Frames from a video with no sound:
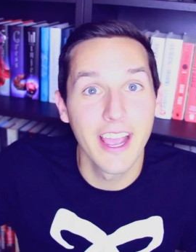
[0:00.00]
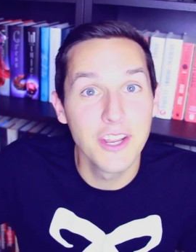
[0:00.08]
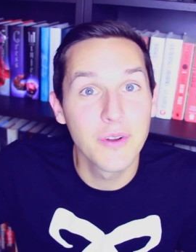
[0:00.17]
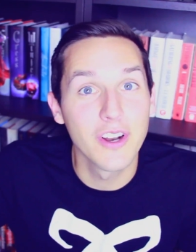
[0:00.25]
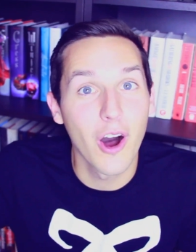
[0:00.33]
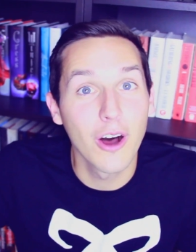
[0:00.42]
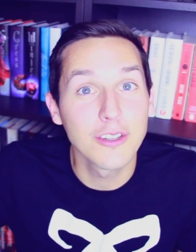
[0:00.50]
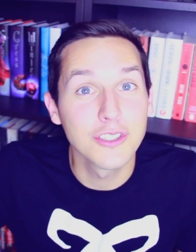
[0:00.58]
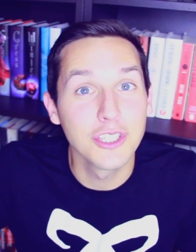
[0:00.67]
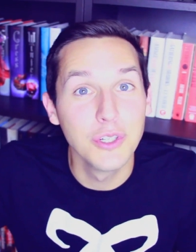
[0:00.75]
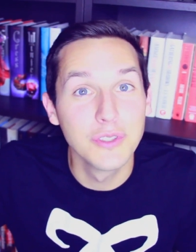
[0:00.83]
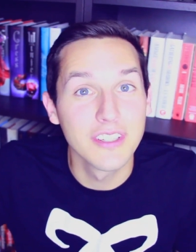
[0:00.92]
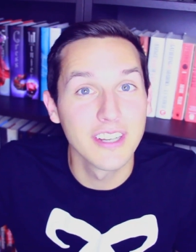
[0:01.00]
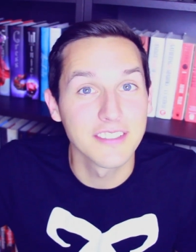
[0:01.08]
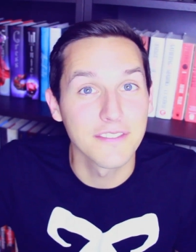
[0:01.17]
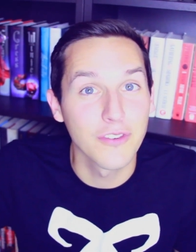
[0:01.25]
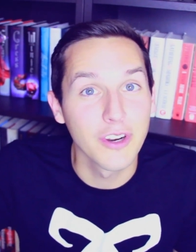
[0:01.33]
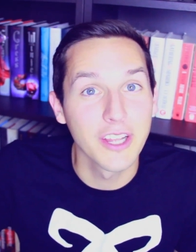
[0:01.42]
And you can also use it as
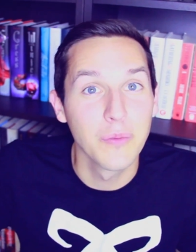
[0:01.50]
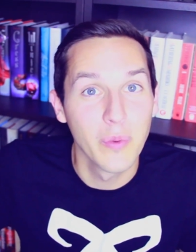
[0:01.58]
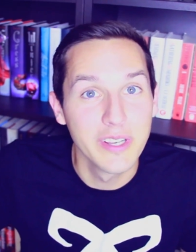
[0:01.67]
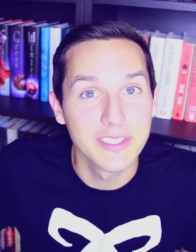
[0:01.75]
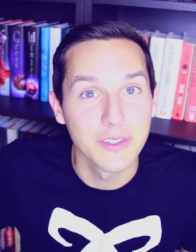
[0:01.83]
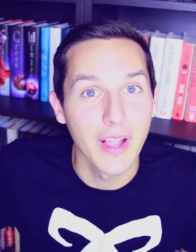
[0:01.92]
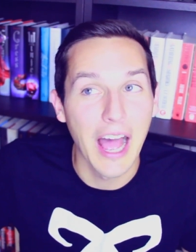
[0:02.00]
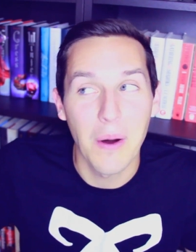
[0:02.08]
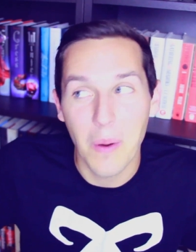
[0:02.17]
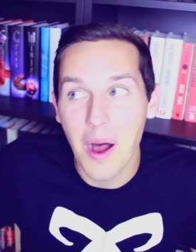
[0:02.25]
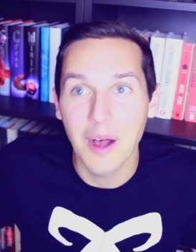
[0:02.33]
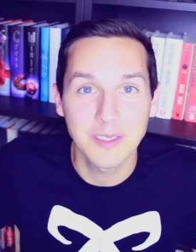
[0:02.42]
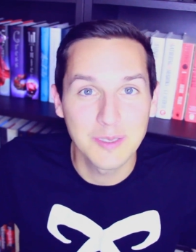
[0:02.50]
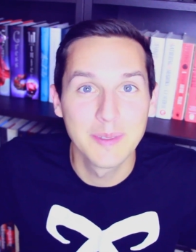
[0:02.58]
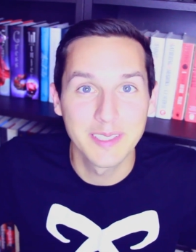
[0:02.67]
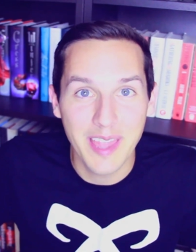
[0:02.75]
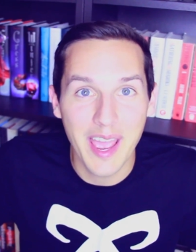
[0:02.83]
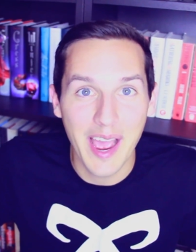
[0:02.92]
a freaking whistle. How awesome
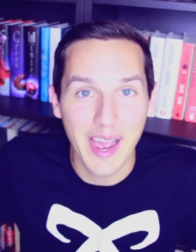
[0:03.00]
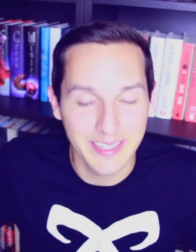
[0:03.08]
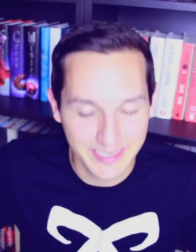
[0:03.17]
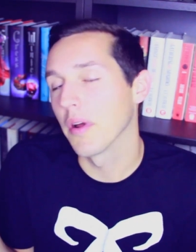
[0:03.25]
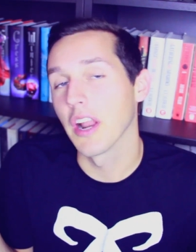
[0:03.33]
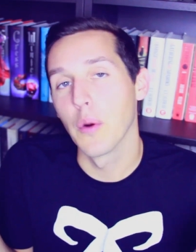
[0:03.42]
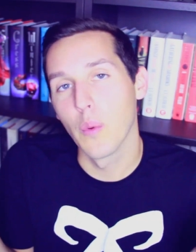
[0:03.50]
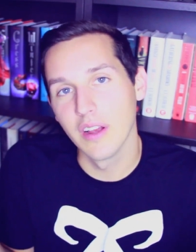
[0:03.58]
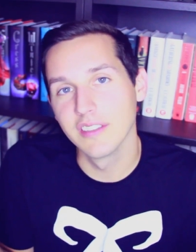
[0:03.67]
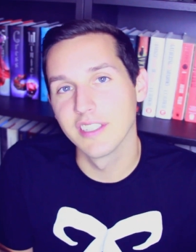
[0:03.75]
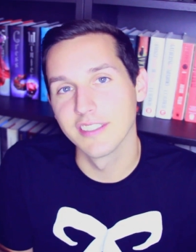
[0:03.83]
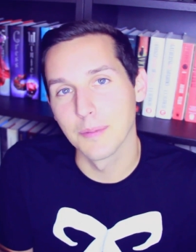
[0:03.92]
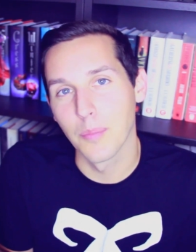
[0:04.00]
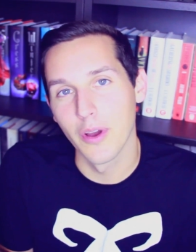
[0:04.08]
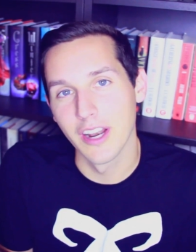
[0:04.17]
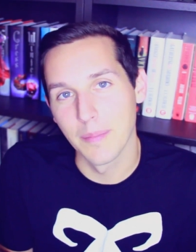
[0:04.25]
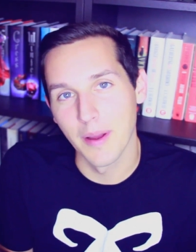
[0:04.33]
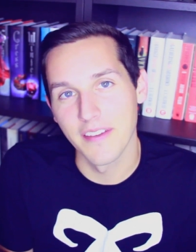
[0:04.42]
is that? But I was
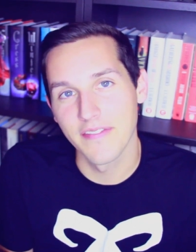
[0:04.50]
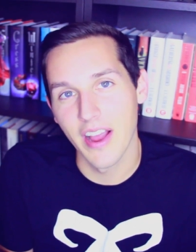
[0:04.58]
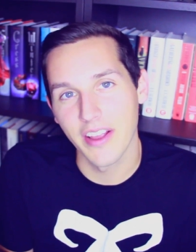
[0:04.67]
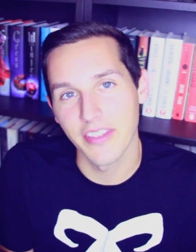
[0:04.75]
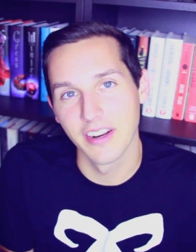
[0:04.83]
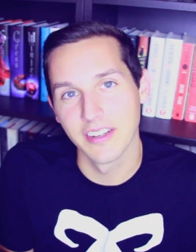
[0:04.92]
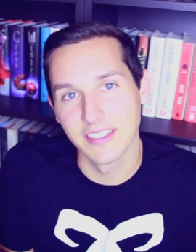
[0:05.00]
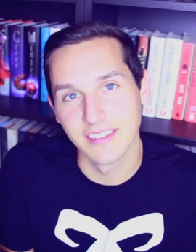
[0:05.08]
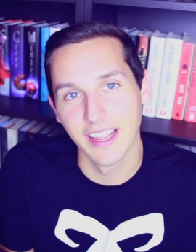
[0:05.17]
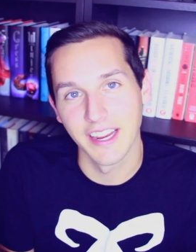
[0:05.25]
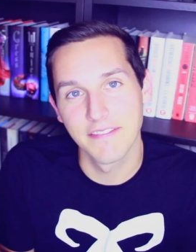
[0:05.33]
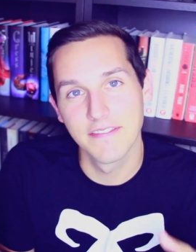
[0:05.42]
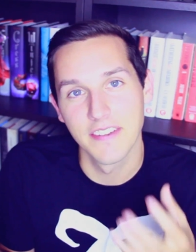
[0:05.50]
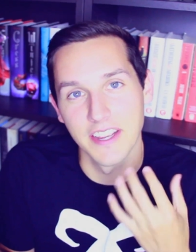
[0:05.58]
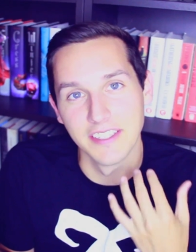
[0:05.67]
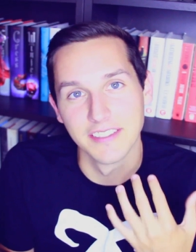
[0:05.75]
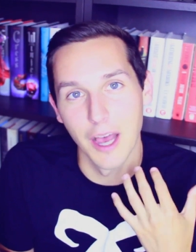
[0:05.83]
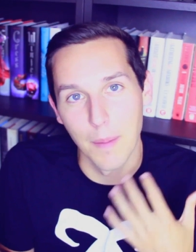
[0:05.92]
disappointed by the fact that it didn't like
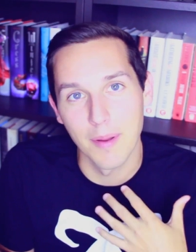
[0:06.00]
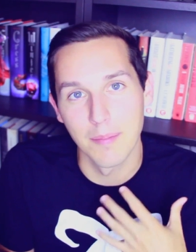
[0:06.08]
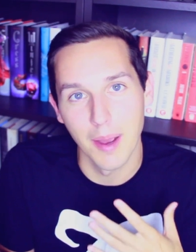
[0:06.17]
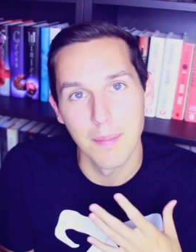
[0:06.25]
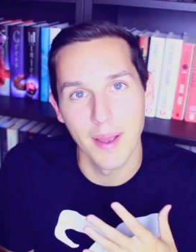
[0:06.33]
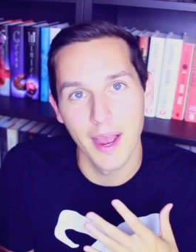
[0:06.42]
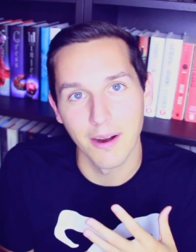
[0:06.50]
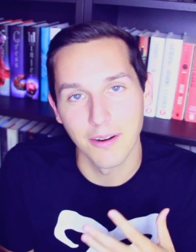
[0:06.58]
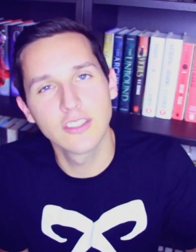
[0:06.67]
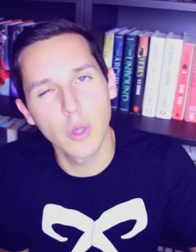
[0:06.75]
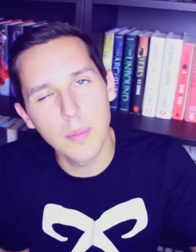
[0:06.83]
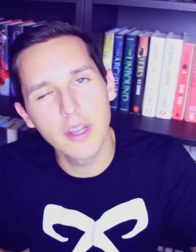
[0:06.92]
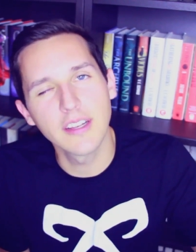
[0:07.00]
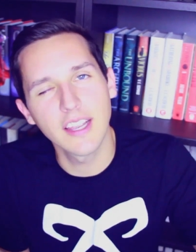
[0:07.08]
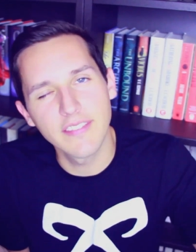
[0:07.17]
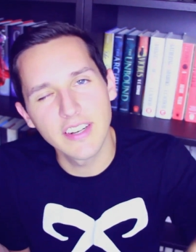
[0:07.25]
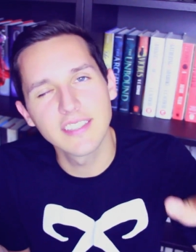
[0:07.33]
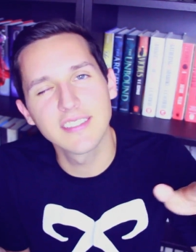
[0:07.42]
fizz up in my mouth. So I'm gonna
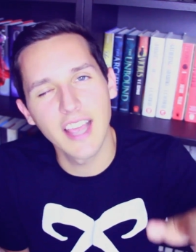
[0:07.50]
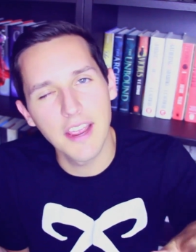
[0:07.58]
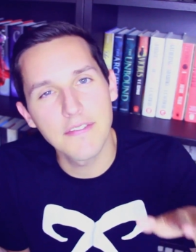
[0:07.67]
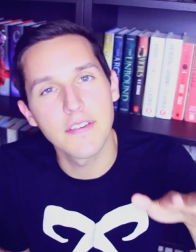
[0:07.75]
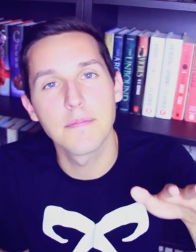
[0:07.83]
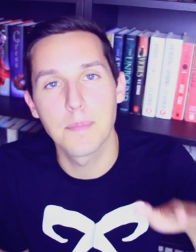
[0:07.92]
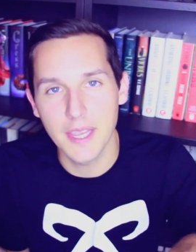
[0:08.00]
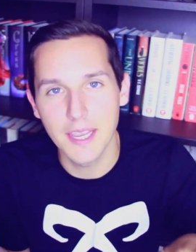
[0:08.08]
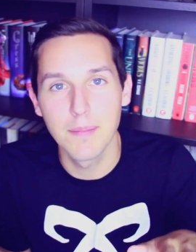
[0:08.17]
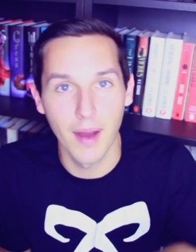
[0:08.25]
give it a safe B-.